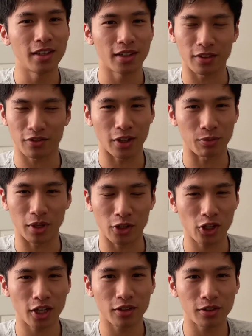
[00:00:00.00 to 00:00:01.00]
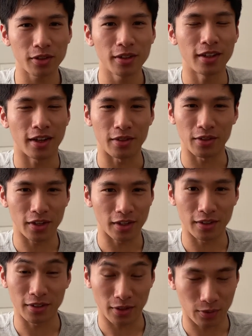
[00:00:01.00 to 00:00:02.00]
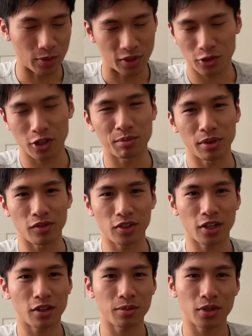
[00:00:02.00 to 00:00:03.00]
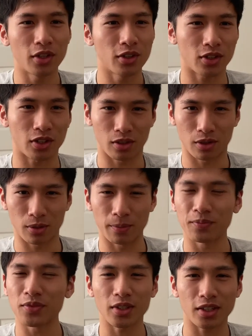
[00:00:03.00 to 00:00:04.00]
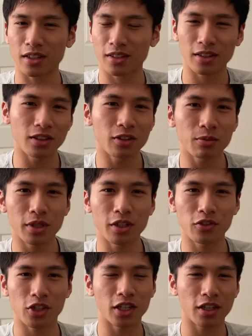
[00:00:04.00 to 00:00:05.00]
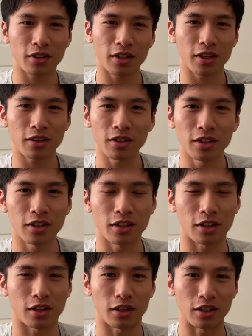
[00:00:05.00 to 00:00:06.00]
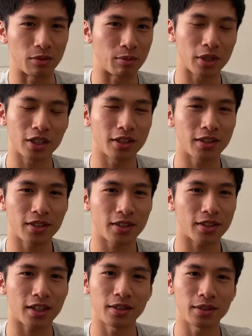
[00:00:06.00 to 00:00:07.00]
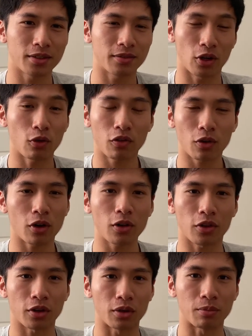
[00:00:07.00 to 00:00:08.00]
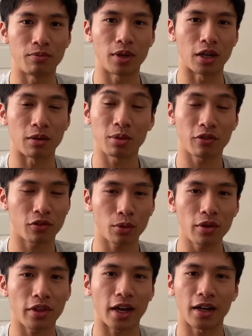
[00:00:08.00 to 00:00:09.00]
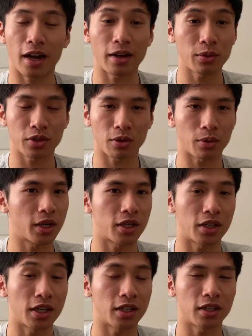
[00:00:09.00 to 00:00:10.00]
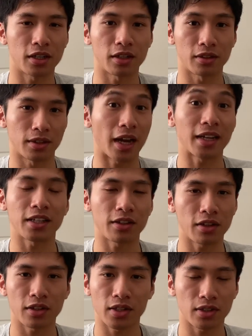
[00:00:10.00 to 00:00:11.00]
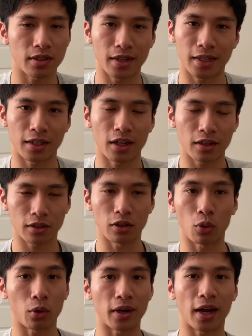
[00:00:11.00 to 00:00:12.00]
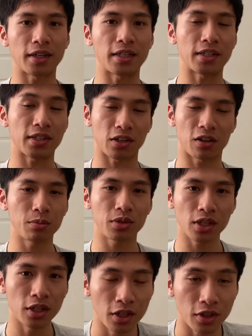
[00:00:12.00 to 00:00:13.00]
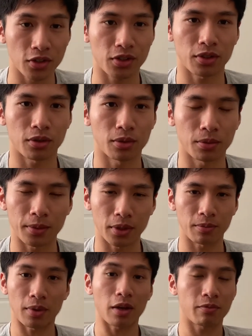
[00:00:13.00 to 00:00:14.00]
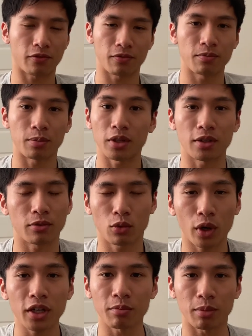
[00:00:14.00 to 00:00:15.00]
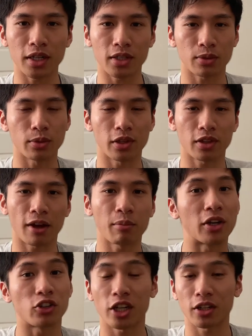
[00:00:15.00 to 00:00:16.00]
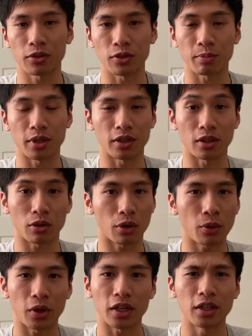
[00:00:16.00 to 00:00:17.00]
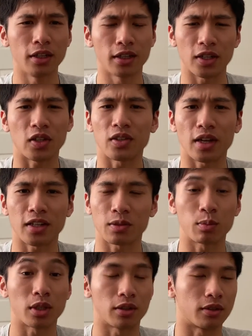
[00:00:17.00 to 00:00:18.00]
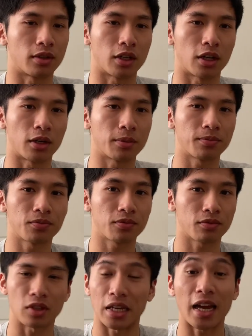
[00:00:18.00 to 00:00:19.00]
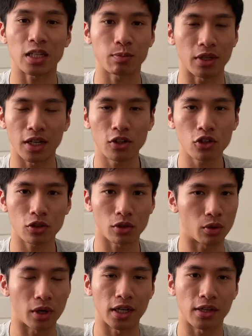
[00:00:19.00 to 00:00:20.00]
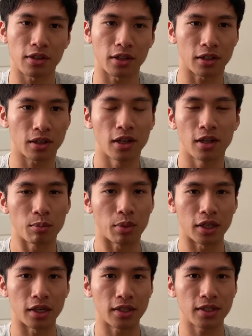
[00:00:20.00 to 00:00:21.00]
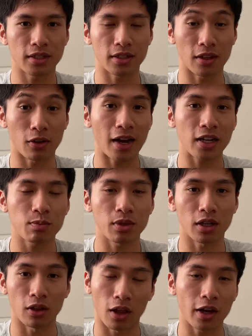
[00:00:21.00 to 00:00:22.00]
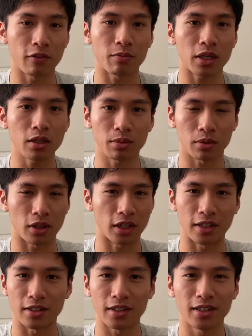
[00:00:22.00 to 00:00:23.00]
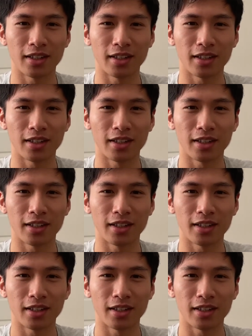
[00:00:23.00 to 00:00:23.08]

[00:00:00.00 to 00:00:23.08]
they found my channel and then there was a jump of subs so uh, a little bit of cheating there uh, but uh, overall, though, uh, before that, I was already hitting 90s, ni lower 90 subs. So um, I've been quite amazed with how my channel's been growing. it hasn't been uh, like exponential or anything, but there has been a lot of people and.